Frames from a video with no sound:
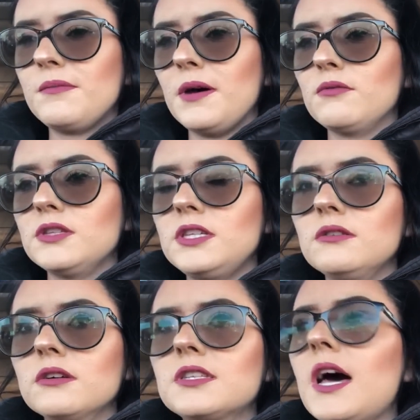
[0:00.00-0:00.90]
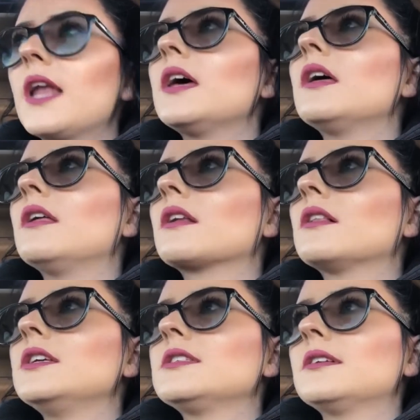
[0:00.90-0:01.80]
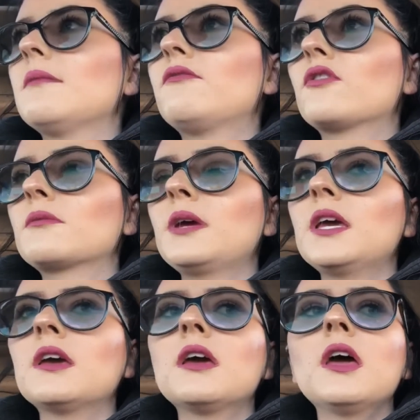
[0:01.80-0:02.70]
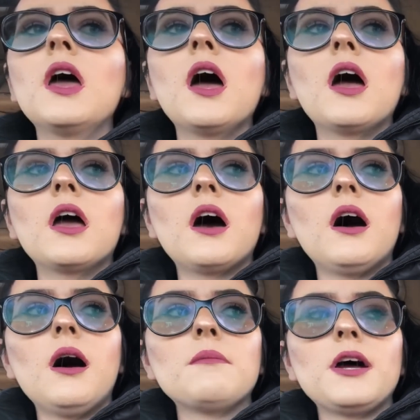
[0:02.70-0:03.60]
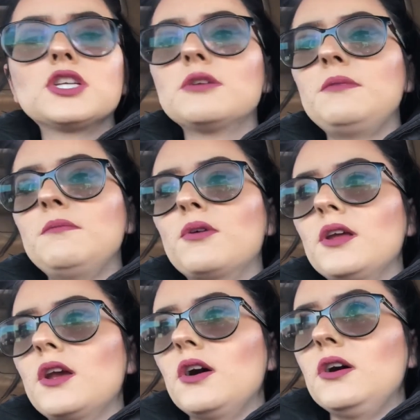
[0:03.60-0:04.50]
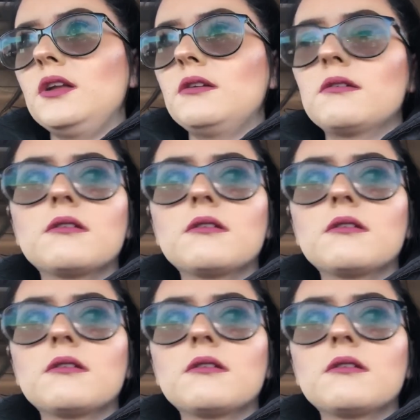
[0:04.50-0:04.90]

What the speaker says: But once he looks at it and cleans it up for me, I should be pretty good